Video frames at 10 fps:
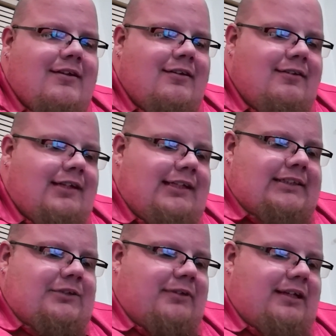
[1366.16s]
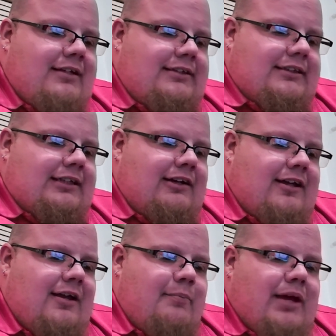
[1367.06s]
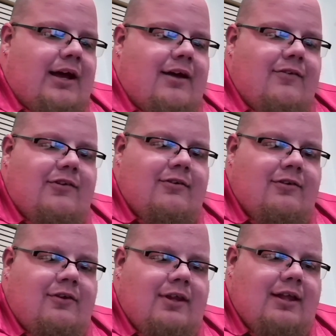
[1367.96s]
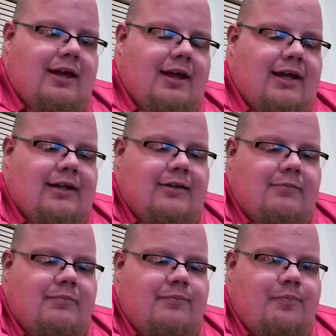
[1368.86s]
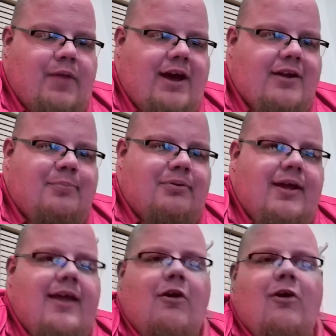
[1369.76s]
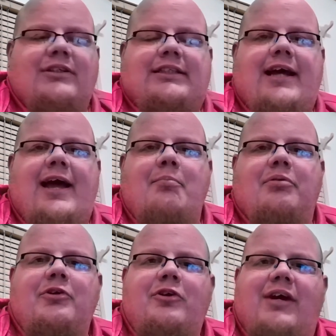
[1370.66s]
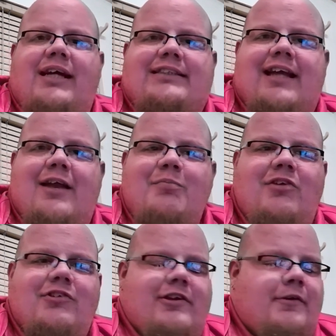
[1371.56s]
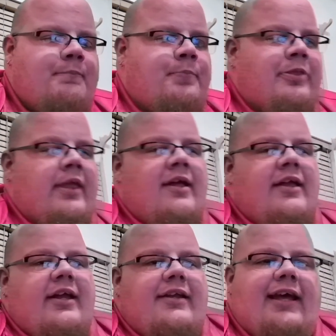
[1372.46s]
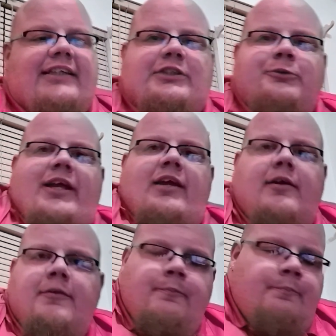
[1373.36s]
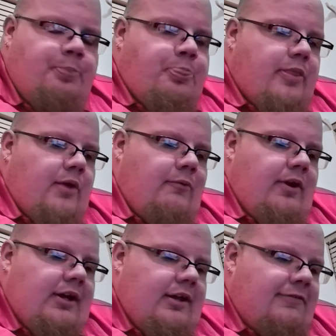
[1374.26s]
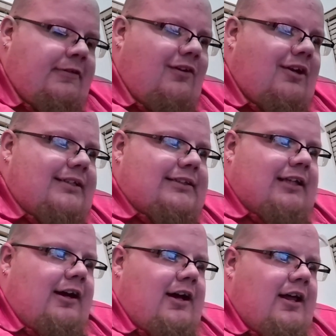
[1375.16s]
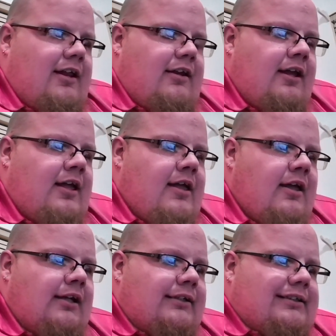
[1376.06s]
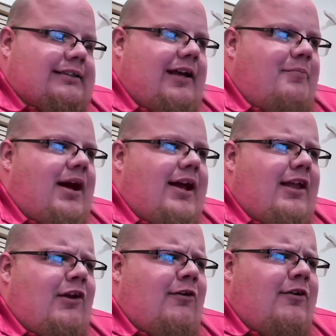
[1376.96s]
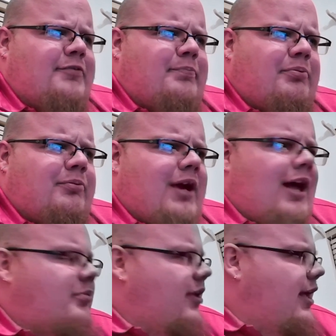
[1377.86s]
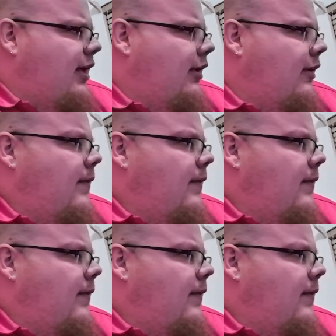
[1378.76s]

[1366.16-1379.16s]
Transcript: This was talking about how to play old-time bluegrass kind of music. Next week, we're going to focus on somebody who has probably